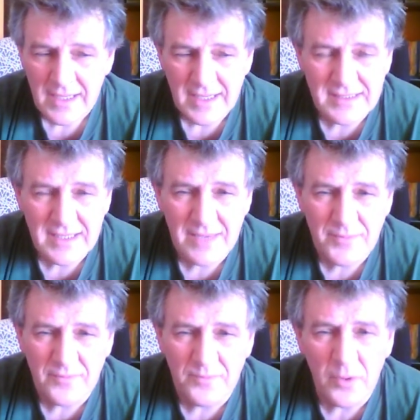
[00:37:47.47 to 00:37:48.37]
a type
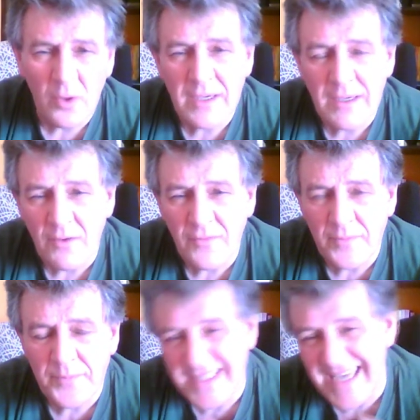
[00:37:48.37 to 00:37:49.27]
of blocking off of
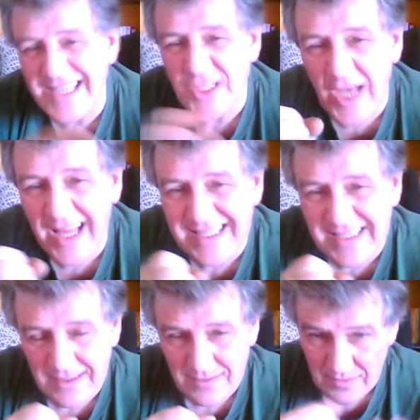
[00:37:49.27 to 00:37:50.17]

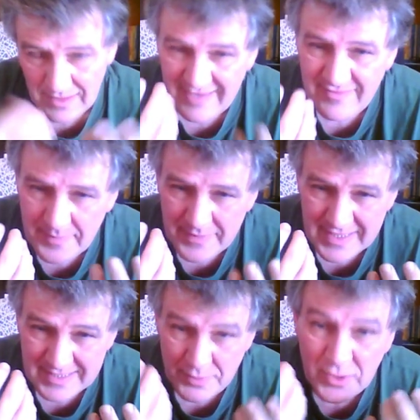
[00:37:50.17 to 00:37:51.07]
potentiality, life
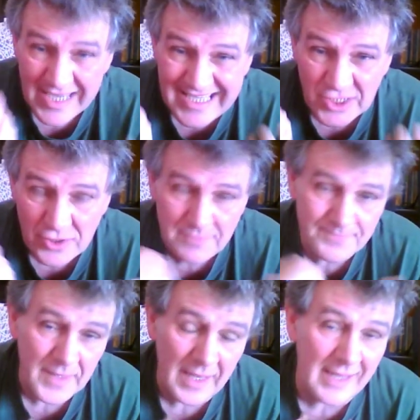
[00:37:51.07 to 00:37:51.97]
potential,
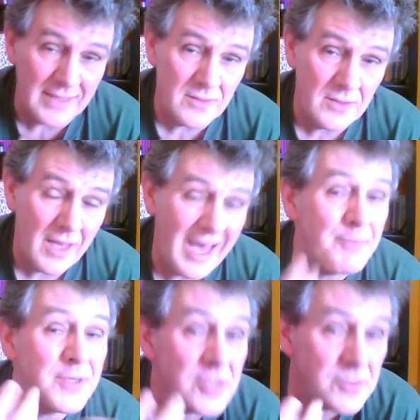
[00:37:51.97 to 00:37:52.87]
and
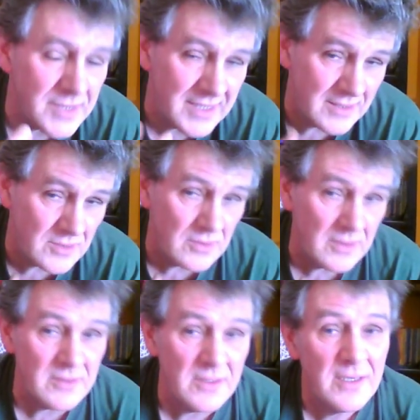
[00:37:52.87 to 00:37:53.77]
happiness potential, and